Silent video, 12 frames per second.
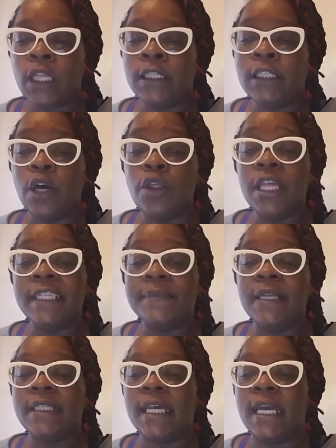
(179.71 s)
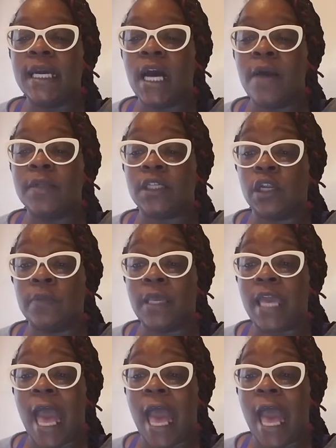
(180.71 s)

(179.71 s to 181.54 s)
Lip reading: So this month's income is going to be